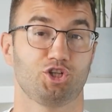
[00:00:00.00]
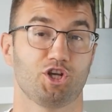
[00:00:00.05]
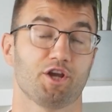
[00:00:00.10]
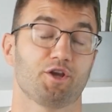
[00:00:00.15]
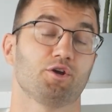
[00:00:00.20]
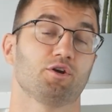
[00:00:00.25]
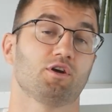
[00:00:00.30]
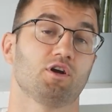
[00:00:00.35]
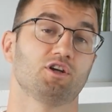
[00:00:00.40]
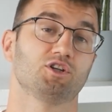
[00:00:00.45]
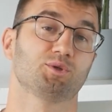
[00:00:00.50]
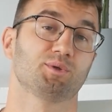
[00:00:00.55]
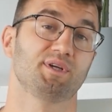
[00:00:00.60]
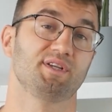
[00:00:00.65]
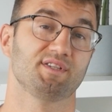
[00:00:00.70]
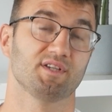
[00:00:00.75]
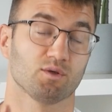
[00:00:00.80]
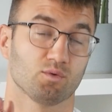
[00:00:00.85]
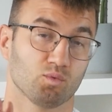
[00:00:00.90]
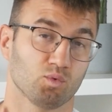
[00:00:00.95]
check your
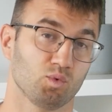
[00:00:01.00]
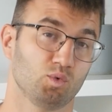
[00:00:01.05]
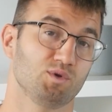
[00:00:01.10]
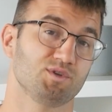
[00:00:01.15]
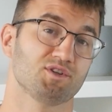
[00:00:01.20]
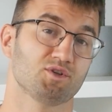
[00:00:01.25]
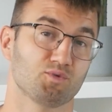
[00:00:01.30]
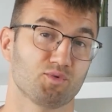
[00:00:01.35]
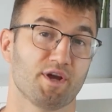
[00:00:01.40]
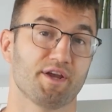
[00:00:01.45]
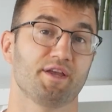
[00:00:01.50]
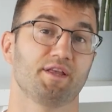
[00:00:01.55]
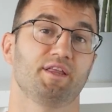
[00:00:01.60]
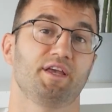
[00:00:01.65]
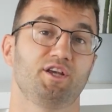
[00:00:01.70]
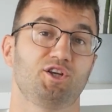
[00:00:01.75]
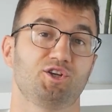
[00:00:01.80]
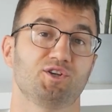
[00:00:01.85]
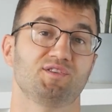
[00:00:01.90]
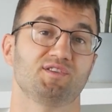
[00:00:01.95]
country's rules and
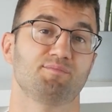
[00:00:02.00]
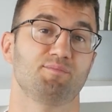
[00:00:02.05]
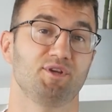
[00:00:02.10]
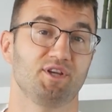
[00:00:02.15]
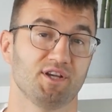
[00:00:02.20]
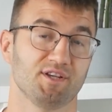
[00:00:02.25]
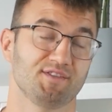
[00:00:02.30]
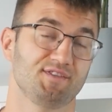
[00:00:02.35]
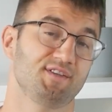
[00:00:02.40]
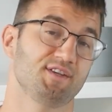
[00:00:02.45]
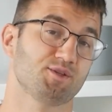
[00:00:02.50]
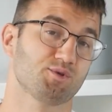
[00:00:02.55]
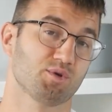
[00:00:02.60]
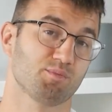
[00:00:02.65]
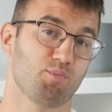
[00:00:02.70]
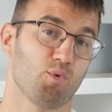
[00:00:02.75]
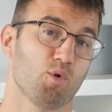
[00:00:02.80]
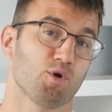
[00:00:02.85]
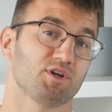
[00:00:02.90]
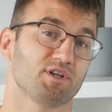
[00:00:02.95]
regulations because this
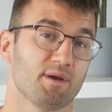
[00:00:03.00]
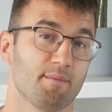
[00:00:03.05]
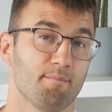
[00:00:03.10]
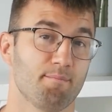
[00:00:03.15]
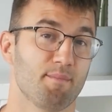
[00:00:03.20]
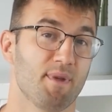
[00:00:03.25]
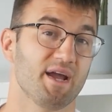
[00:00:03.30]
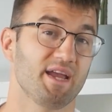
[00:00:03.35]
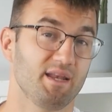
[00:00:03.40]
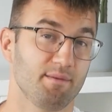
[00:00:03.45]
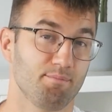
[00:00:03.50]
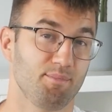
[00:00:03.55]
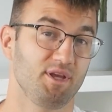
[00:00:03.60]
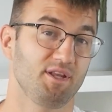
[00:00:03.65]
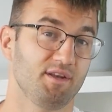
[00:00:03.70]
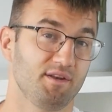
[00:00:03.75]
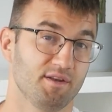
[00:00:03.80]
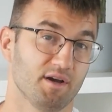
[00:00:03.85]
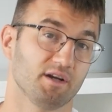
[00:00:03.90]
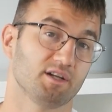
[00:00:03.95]
report might be
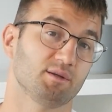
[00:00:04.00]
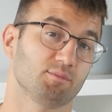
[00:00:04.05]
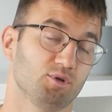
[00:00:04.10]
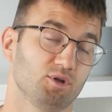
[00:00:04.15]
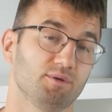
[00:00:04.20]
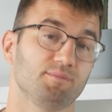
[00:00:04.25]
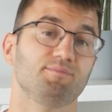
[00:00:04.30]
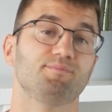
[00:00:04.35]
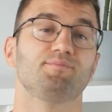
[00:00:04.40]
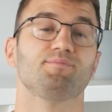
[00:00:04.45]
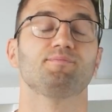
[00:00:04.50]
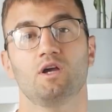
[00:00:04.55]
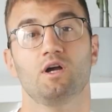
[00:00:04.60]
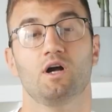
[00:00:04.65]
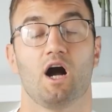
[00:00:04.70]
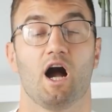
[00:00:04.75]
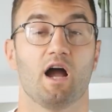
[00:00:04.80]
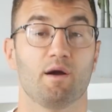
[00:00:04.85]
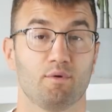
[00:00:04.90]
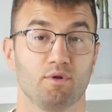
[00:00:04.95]
deductible.
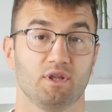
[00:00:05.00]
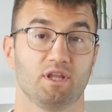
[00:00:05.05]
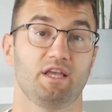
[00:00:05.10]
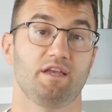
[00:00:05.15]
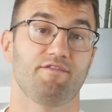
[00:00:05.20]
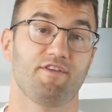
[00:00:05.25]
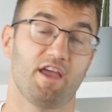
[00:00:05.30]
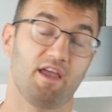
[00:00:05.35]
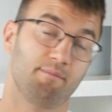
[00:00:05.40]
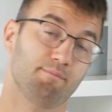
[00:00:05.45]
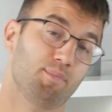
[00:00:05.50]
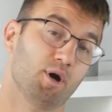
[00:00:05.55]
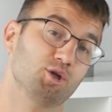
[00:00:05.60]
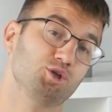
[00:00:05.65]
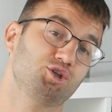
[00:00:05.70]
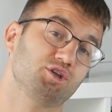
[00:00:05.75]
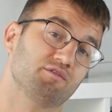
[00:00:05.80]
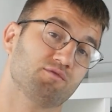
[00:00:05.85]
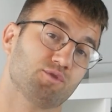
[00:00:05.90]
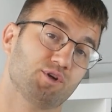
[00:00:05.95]
I will leave a
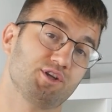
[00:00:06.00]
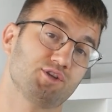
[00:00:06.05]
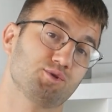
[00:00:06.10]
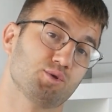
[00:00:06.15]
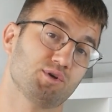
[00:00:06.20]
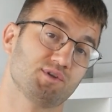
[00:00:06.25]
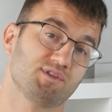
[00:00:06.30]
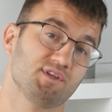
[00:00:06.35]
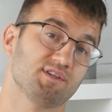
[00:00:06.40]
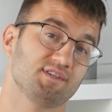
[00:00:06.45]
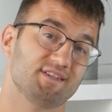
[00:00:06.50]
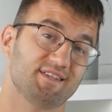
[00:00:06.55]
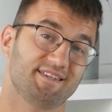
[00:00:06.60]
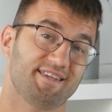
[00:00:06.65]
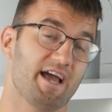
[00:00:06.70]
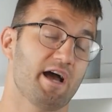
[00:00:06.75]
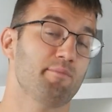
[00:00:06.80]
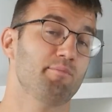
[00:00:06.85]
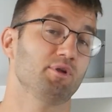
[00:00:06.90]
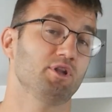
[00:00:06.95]
bunch of resources
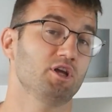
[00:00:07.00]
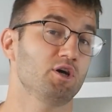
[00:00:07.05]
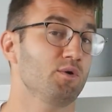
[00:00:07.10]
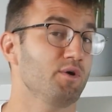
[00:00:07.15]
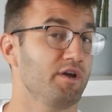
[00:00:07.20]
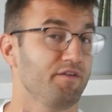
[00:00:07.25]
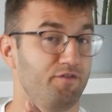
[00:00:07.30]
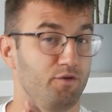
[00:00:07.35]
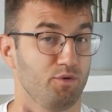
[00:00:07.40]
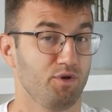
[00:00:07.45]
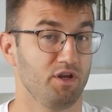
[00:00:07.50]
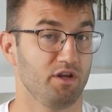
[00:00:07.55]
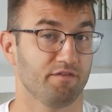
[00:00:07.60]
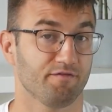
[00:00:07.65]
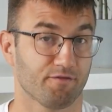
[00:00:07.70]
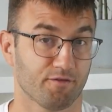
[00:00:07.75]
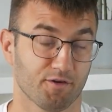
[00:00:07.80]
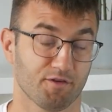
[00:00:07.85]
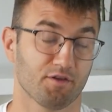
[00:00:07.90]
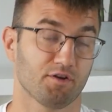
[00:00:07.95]
down below if you need
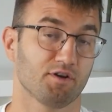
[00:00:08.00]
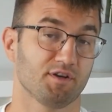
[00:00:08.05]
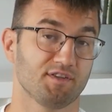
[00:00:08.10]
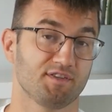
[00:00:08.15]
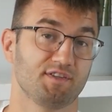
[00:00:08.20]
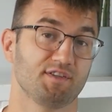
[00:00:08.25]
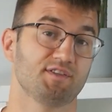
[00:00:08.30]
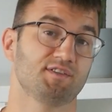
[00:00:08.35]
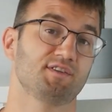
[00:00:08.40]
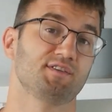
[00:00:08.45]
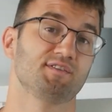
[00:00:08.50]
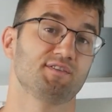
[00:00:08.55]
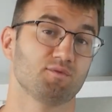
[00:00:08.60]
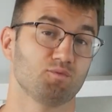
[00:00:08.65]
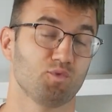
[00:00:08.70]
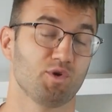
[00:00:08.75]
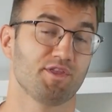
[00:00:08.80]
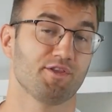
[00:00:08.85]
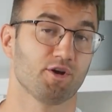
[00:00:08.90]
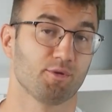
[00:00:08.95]
further assistance
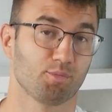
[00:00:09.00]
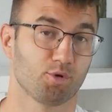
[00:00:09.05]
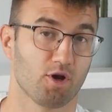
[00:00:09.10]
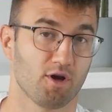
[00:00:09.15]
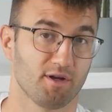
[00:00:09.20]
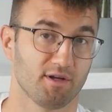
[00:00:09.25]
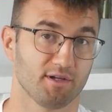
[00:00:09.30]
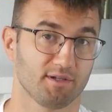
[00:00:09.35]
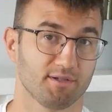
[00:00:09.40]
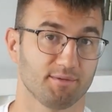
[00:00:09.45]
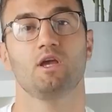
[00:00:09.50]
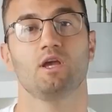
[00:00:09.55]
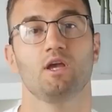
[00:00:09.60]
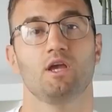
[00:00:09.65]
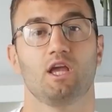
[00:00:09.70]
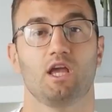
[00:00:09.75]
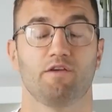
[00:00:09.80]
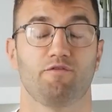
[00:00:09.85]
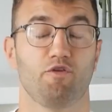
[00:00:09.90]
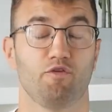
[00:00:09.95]
with our product.
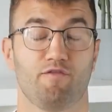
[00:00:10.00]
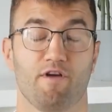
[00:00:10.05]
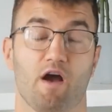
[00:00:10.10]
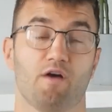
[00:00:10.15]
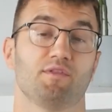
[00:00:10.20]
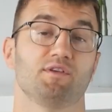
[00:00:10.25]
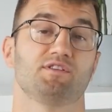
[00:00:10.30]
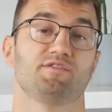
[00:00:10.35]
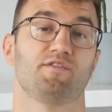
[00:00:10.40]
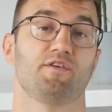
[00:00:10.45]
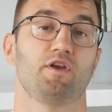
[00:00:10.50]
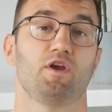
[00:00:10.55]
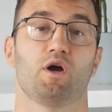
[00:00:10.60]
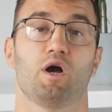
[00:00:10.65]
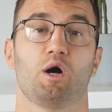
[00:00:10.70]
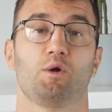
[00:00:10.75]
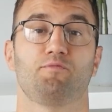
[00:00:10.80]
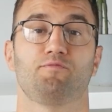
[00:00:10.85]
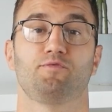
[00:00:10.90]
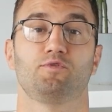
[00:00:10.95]
If you found this video
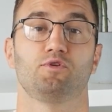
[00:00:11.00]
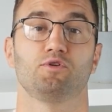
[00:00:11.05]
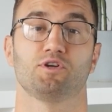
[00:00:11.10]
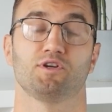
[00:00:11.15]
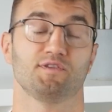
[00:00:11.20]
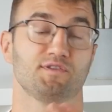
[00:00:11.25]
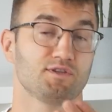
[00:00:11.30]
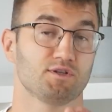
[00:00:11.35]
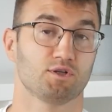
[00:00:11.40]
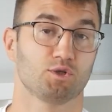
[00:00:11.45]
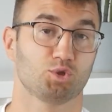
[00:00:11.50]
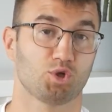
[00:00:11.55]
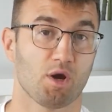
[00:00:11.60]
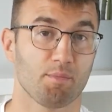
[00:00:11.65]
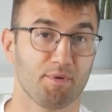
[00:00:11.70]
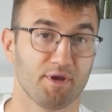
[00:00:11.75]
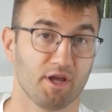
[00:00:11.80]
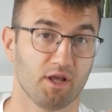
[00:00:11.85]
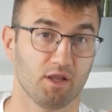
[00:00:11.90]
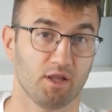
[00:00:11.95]
helpful, consider
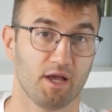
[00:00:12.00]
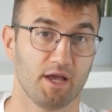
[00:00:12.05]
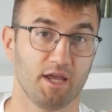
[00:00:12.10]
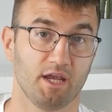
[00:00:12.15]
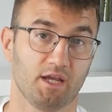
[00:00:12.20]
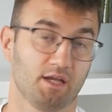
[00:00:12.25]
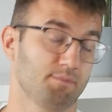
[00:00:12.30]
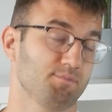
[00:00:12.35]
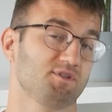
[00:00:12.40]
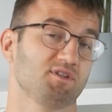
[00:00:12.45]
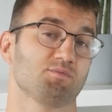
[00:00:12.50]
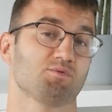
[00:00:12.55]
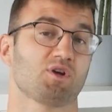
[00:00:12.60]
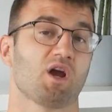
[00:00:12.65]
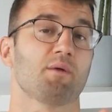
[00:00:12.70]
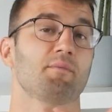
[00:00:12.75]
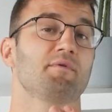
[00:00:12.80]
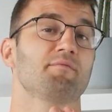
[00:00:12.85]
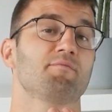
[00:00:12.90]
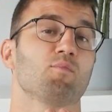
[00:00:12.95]
dropping a like,
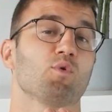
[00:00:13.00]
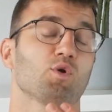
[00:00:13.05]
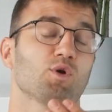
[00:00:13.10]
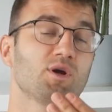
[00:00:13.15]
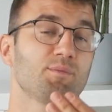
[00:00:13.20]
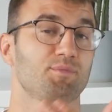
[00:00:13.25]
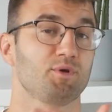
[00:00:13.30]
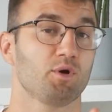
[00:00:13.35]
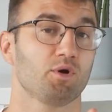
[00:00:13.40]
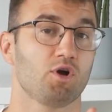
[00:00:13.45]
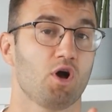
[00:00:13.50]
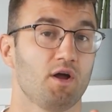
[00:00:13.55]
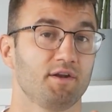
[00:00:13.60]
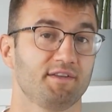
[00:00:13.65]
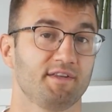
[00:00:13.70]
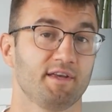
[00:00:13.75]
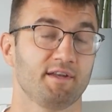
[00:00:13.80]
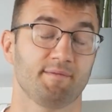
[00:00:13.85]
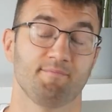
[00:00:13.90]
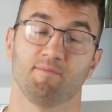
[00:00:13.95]
subscribing for more crypto
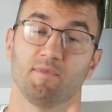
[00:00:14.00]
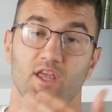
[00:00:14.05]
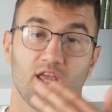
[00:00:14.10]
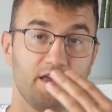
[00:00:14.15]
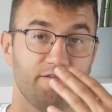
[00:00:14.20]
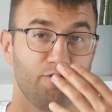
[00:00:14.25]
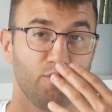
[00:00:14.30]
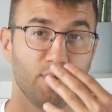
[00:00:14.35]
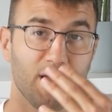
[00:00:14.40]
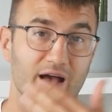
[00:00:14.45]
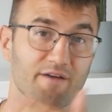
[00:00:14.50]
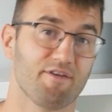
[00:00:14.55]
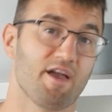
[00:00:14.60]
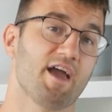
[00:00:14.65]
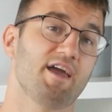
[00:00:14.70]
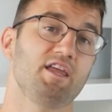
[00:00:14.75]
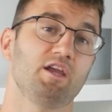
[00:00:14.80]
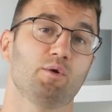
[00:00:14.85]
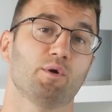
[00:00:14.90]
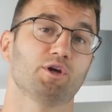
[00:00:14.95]
content. If you have
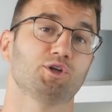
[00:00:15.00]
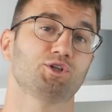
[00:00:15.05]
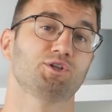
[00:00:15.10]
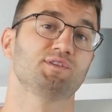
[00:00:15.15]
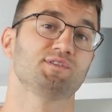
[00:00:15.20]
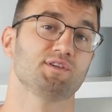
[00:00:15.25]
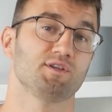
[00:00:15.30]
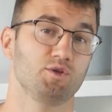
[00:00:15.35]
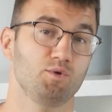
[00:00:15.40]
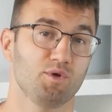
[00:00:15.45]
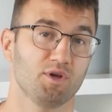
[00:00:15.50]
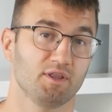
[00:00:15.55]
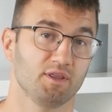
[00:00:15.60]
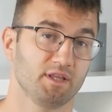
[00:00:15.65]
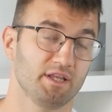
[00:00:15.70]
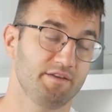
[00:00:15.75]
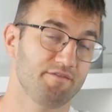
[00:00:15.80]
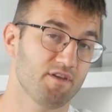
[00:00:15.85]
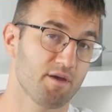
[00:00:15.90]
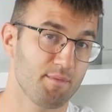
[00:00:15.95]
any questions, you can
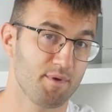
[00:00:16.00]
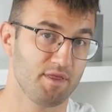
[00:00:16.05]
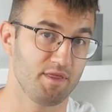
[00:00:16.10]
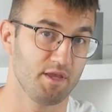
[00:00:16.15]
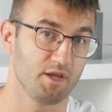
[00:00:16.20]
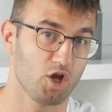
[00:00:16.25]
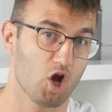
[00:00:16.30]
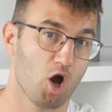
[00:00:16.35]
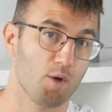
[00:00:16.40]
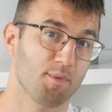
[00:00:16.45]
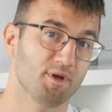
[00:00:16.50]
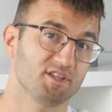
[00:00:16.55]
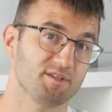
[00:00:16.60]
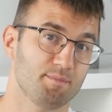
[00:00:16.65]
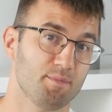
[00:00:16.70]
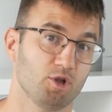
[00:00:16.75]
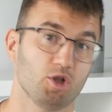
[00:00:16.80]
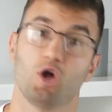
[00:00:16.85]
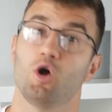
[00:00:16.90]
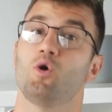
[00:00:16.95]
leave them in the comments
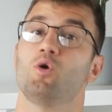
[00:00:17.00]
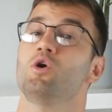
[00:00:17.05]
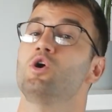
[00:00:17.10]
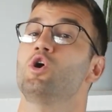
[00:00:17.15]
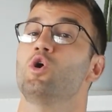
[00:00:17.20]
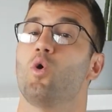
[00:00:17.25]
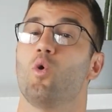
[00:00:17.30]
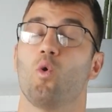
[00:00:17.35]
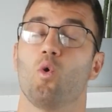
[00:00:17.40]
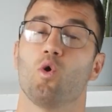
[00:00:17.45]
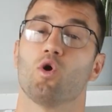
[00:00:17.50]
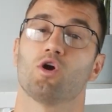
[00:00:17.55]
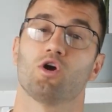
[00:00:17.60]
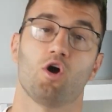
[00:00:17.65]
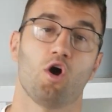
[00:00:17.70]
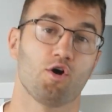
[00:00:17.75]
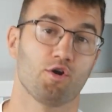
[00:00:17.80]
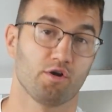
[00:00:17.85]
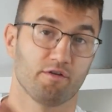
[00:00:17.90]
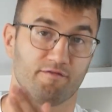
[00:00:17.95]
below or
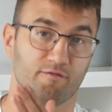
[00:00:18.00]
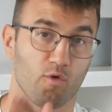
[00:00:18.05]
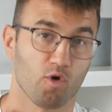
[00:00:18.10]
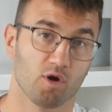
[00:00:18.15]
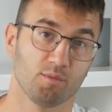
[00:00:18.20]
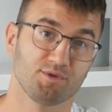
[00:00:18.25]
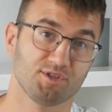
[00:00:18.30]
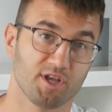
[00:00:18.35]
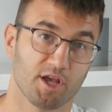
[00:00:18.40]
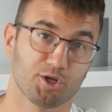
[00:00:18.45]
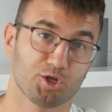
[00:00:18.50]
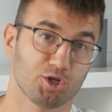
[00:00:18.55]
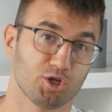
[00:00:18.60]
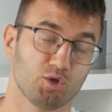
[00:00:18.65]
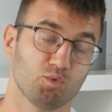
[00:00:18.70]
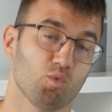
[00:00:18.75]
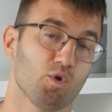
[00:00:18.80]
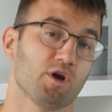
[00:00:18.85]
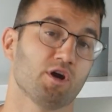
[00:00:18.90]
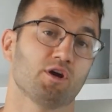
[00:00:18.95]
on our forum
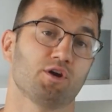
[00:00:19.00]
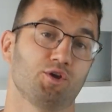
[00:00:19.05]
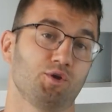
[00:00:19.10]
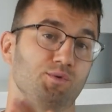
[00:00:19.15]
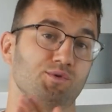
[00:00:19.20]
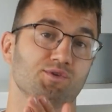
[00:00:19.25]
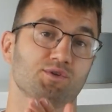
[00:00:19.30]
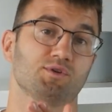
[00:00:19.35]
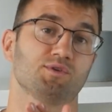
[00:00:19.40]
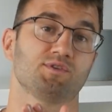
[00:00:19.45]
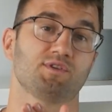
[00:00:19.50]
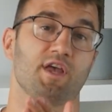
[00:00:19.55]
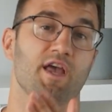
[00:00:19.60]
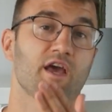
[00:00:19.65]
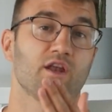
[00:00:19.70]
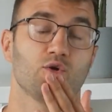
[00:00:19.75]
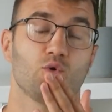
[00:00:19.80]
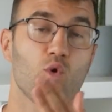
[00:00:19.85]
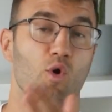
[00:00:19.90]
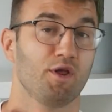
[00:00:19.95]
section where our users
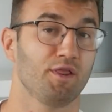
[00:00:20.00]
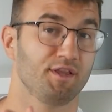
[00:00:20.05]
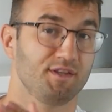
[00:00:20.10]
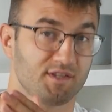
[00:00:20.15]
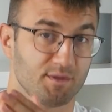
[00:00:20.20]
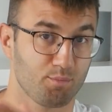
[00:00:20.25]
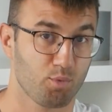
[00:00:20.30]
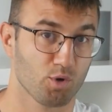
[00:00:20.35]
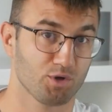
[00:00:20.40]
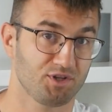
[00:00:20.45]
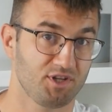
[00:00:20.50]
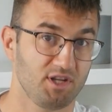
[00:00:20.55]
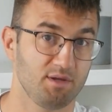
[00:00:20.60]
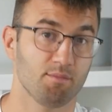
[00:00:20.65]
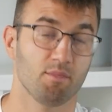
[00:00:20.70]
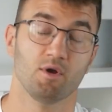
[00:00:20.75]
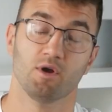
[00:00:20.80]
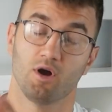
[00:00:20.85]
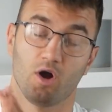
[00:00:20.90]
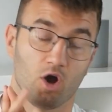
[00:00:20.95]
and Koinly support
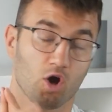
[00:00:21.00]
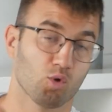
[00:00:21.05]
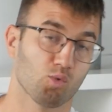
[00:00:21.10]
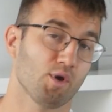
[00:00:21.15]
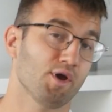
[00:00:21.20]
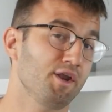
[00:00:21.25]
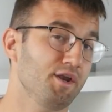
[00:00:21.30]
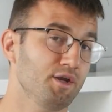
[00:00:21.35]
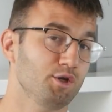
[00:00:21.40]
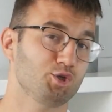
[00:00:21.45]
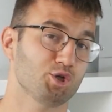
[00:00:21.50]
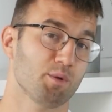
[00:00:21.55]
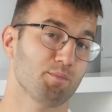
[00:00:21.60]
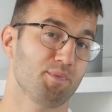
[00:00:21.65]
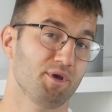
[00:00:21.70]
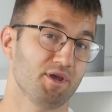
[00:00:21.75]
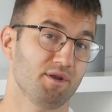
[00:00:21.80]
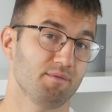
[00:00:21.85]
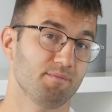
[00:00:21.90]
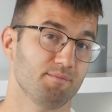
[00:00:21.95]
team are ready to
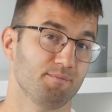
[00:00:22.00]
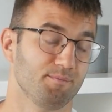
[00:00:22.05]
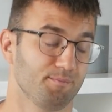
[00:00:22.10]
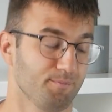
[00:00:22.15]
jump in.